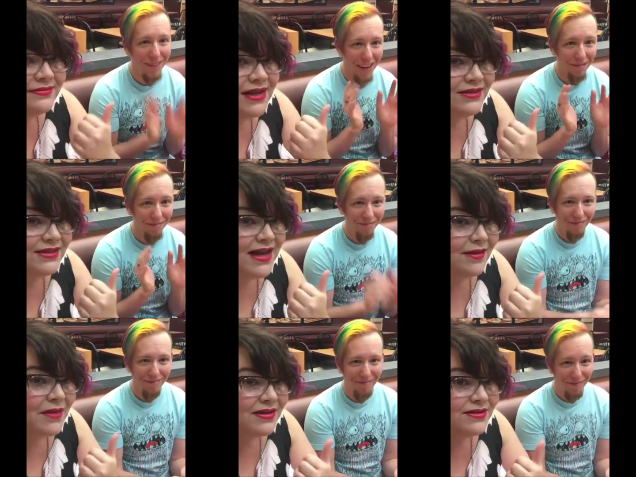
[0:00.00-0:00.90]
Speaker 1: Neon's a
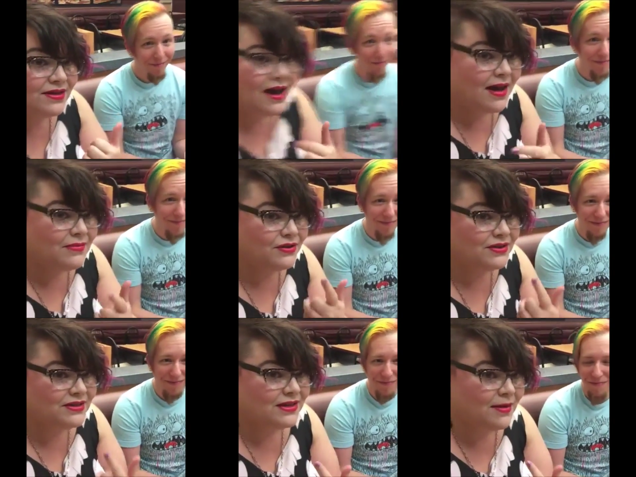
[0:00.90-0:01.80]
snack master. I'm a
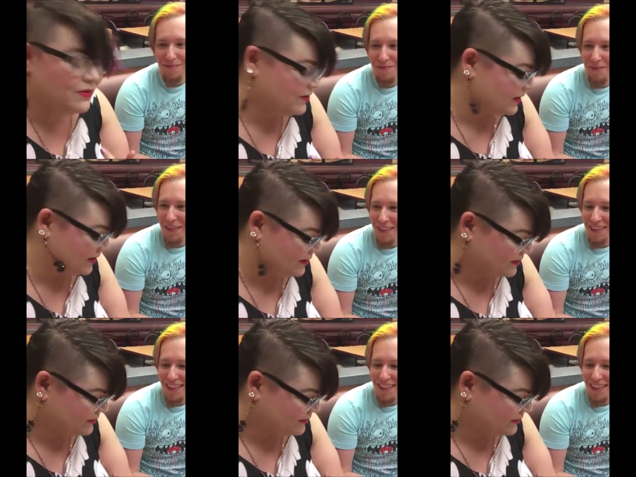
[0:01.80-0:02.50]
crit- I'm a critic,